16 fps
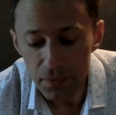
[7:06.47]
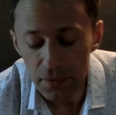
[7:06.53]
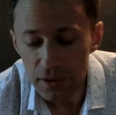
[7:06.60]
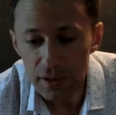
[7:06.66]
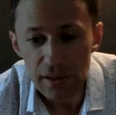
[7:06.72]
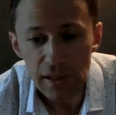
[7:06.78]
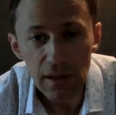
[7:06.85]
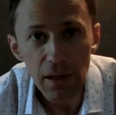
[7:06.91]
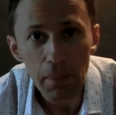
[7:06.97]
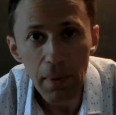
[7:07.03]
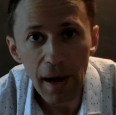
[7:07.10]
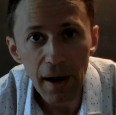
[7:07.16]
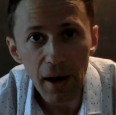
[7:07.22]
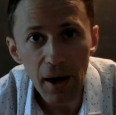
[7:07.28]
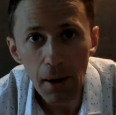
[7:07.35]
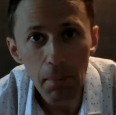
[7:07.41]
seal it
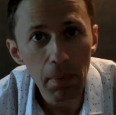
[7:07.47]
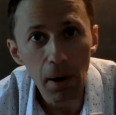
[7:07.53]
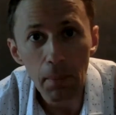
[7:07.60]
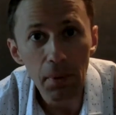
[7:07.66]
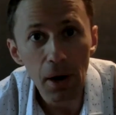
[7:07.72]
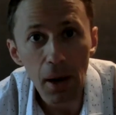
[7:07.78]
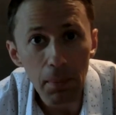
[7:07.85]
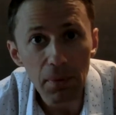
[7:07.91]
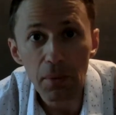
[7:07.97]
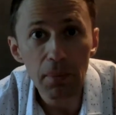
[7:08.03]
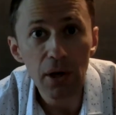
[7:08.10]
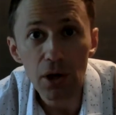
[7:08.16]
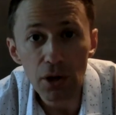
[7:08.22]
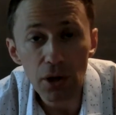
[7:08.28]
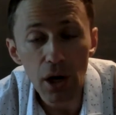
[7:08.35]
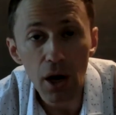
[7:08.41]
back up, pump it up, and then be
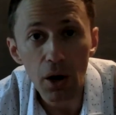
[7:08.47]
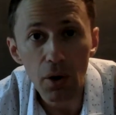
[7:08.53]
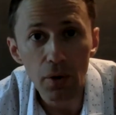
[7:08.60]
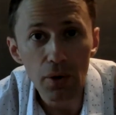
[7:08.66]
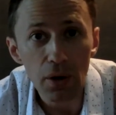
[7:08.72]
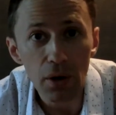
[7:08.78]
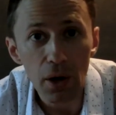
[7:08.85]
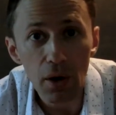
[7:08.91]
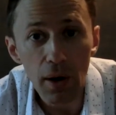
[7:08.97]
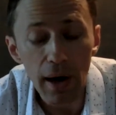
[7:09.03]
good to go, you know.